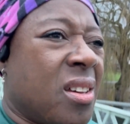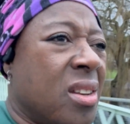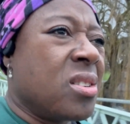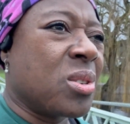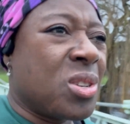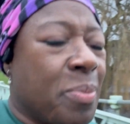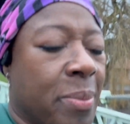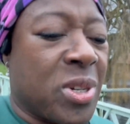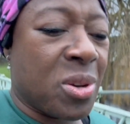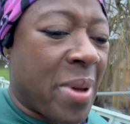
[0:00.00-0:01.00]
Not too
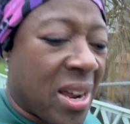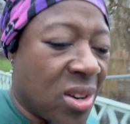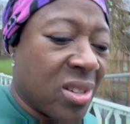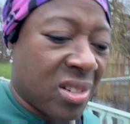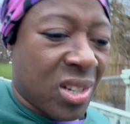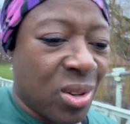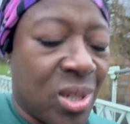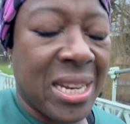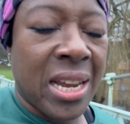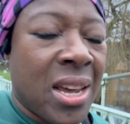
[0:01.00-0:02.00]
too bad, not too
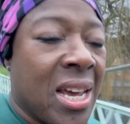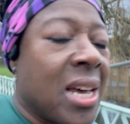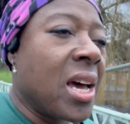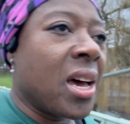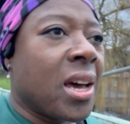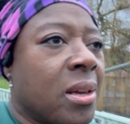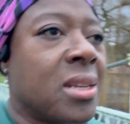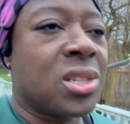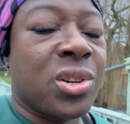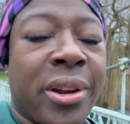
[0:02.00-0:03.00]
uh,
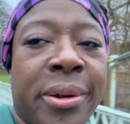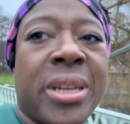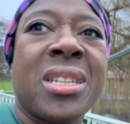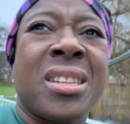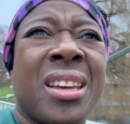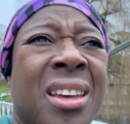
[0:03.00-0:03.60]
strenuous